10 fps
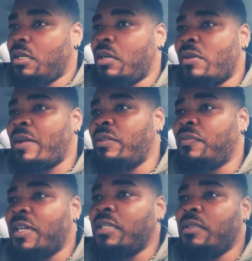around the
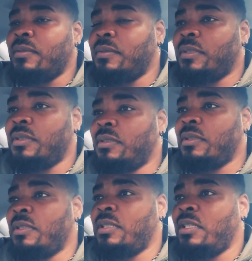fight.
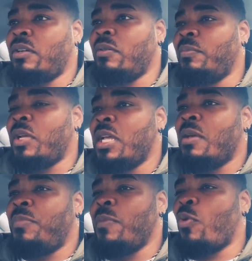You know,
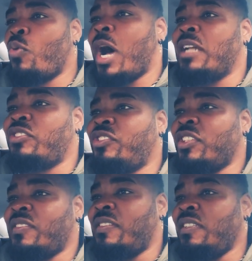people watch
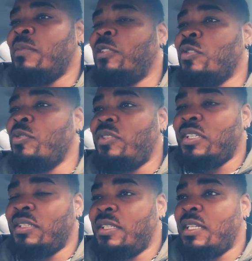just to see him lose.
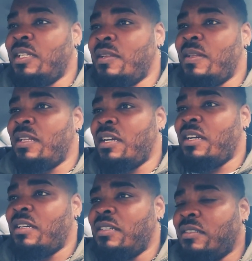
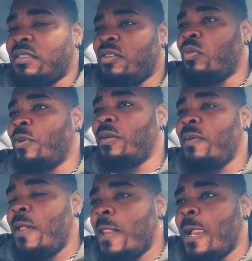Colbert.
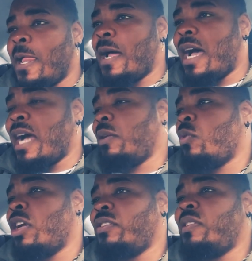I didn't
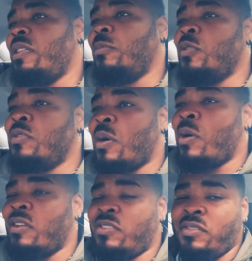watch to see him lose. I
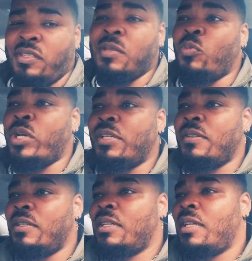watched to see him win.
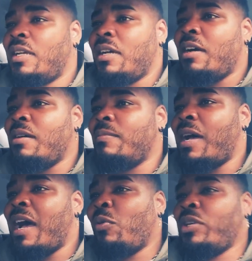
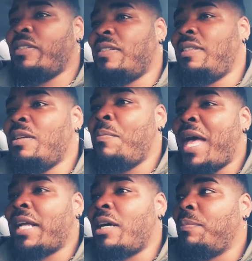I wanted to see him
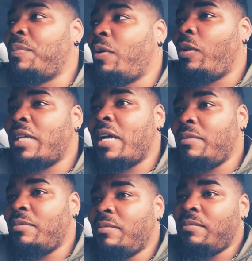back up all that
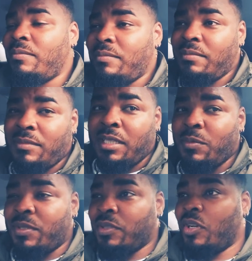he
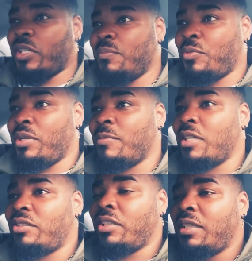was talking pretty
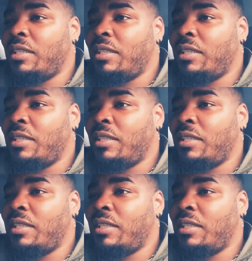much,